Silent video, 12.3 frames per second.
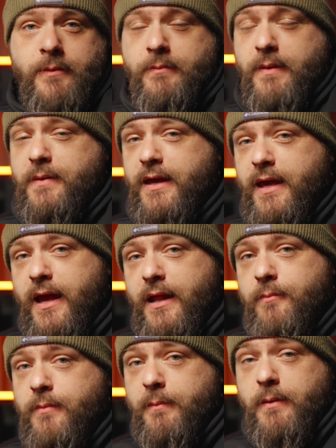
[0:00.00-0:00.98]
maybe
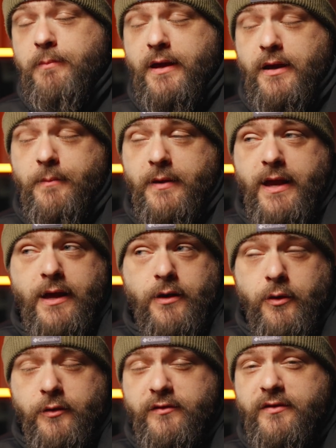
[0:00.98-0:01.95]
Canon, maybe picking up a
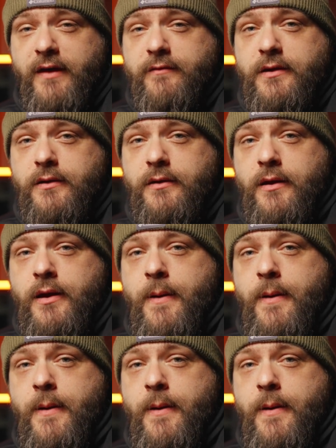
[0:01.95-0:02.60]
Canon R7.